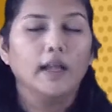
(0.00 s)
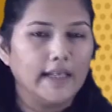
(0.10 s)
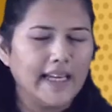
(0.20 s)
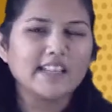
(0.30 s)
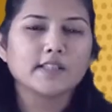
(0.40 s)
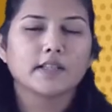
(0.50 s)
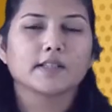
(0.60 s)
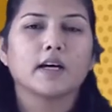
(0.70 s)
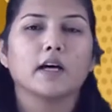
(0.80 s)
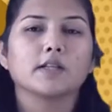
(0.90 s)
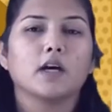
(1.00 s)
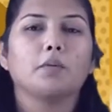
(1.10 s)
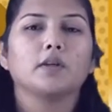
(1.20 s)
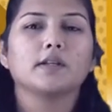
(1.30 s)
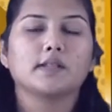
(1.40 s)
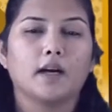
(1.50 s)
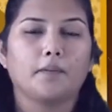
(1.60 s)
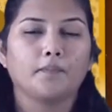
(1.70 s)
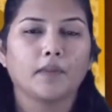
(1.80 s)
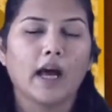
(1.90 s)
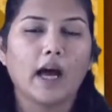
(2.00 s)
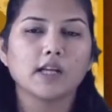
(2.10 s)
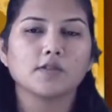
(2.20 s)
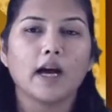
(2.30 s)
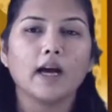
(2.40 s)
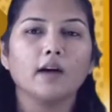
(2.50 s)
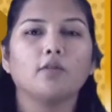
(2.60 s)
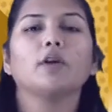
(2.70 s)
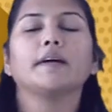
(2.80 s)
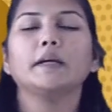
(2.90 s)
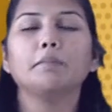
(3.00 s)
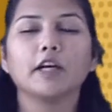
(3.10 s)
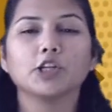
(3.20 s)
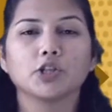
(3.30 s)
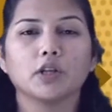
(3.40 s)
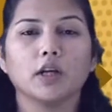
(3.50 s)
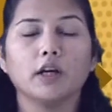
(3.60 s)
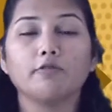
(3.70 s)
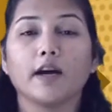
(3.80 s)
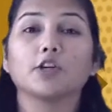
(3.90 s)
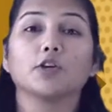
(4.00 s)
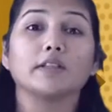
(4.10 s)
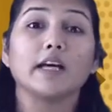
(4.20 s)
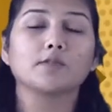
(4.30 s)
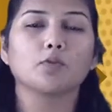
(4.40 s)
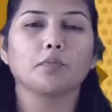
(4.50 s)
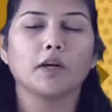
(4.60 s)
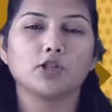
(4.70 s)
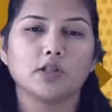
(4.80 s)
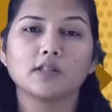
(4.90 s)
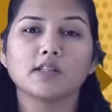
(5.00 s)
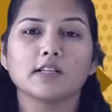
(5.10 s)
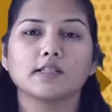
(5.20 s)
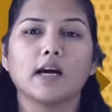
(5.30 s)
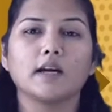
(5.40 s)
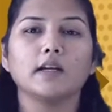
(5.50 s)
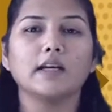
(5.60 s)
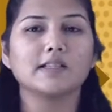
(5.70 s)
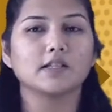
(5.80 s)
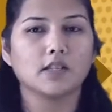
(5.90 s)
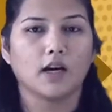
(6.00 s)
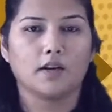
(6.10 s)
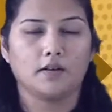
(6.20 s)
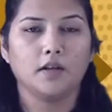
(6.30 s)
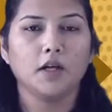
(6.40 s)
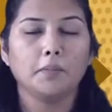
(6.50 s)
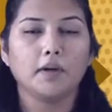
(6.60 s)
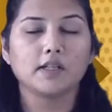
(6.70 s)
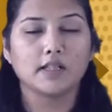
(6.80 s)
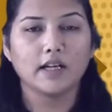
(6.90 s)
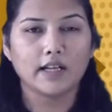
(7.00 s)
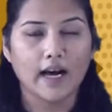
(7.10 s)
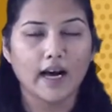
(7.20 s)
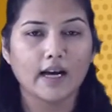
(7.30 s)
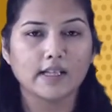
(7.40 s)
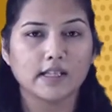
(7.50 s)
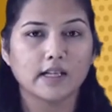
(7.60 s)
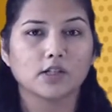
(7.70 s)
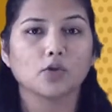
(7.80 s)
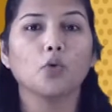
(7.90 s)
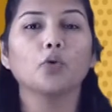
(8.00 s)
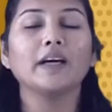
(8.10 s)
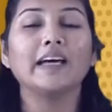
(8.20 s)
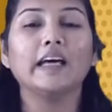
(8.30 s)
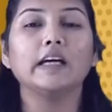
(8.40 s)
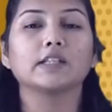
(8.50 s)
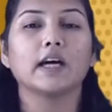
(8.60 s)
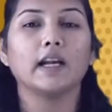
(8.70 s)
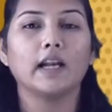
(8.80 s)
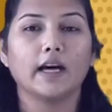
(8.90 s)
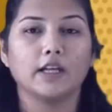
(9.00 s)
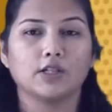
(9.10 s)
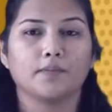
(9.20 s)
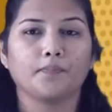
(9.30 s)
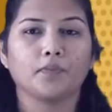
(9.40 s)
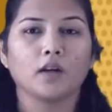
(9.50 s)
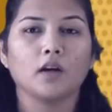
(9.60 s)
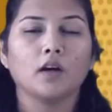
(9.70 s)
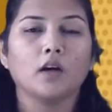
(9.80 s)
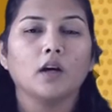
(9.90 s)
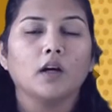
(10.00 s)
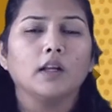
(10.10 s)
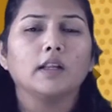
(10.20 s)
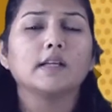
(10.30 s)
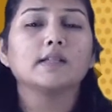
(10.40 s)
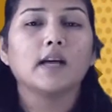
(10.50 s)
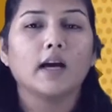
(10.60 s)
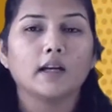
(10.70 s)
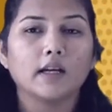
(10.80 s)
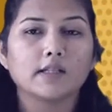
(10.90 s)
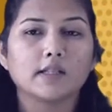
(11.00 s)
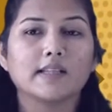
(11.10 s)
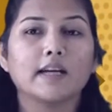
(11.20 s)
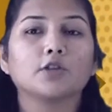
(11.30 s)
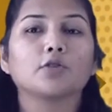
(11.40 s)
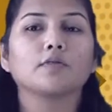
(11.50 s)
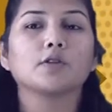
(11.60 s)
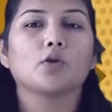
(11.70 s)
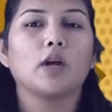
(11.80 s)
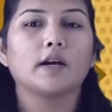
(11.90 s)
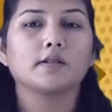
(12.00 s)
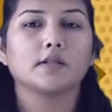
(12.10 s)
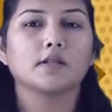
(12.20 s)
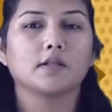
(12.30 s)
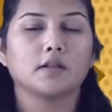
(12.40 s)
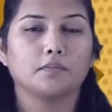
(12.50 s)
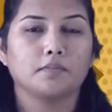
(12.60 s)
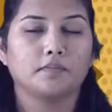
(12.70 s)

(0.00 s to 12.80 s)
Let's discuss about the sun. As I have already mentioned, in fact your textbook mentions sun is a star because it has its own heat and light. The sun is the center of the solar system.